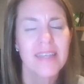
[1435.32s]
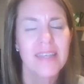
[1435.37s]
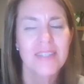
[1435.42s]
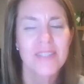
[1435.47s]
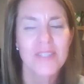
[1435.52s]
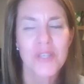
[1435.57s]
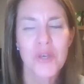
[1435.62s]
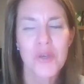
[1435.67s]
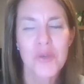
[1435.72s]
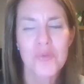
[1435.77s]

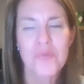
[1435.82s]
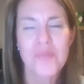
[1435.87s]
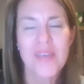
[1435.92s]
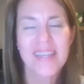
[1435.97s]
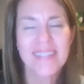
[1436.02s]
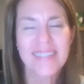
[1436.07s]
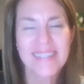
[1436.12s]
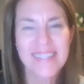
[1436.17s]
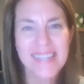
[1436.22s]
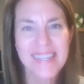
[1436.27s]
So
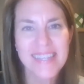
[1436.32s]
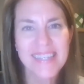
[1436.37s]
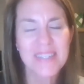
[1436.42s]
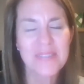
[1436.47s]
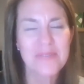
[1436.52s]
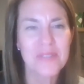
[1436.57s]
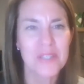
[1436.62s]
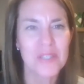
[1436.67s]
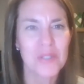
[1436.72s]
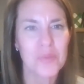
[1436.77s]
that's the end
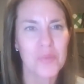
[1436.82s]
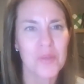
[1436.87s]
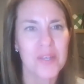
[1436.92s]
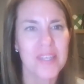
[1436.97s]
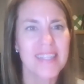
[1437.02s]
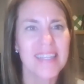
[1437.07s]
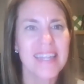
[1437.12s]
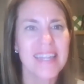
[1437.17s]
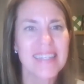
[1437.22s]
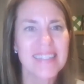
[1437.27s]
of this
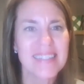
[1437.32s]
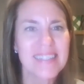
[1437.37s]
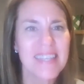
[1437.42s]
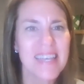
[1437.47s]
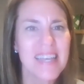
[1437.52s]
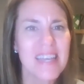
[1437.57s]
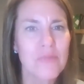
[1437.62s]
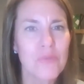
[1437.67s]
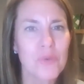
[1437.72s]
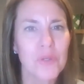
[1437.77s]
one. The next
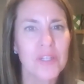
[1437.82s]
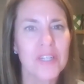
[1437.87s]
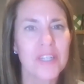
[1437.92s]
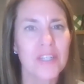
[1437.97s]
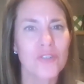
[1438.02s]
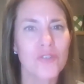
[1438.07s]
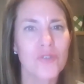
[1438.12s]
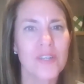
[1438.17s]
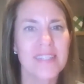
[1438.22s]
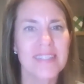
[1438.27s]
slide, we're going to
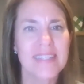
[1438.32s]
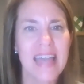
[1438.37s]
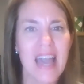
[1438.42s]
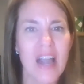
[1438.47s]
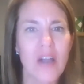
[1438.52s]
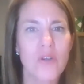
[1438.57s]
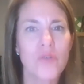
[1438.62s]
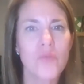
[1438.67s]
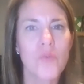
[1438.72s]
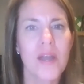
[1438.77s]
address
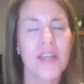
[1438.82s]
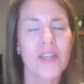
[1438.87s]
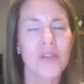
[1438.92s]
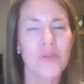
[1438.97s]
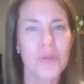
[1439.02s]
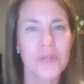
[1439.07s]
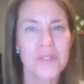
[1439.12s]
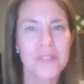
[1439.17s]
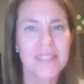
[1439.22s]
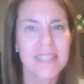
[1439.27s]
how and why
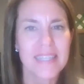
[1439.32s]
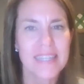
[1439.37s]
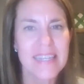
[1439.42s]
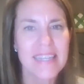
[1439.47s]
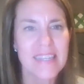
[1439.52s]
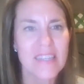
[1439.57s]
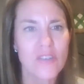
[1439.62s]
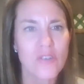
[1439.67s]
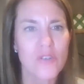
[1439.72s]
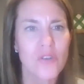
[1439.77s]
oils can
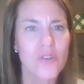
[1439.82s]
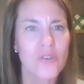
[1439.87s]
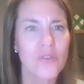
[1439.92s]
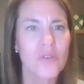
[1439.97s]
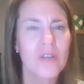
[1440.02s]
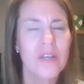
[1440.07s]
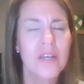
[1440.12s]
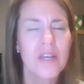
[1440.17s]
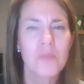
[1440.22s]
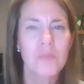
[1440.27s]

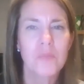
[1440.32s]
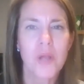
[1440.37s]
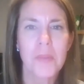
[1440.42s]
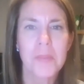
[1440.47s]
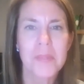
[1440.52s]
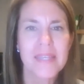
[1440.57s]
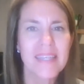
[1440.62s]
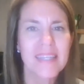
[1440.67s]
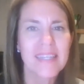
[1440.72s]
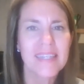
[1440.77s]
heal,
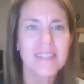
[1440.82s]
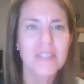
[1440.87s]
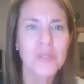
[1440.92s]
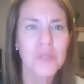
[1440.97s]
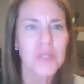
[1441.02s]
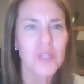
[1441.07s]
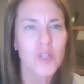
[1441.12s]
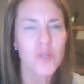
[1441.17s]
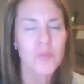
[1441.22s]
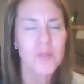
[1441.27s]
probably get into a
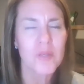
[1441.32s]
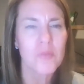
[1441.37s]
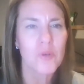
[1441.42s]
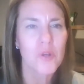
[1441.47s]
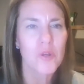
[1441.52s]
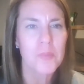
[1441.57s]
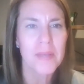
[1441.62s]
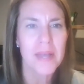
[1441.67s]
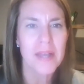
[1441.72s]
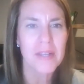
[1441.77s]
little bit
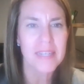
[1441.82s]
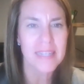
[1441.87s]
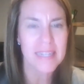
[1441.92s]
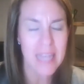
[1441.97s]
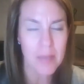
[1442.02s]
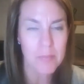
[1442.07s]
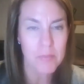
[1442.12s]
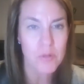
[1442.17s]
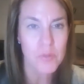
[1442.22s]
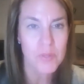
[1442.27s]
more about
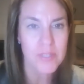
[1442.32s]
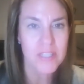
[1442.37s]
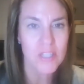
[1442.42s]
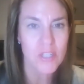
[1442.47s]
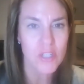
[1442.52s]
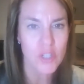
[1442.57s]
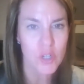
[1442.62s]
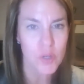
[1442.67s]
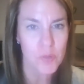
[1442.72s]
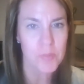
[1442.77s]
cannabinoids
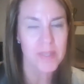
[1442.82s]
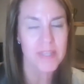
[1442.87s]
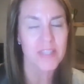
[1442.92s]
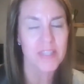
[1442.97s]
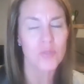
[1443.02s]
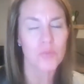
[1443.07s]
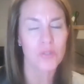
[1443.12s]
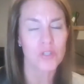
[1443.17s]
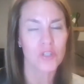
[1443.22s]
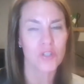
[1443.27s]
and
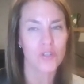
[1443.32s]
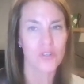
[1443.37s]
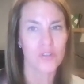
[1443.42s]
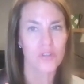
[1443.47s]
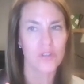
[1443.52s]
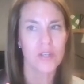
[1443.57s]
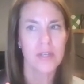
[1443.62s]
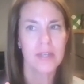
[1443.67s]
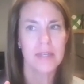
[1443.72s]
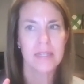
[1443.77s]
terpenes, which are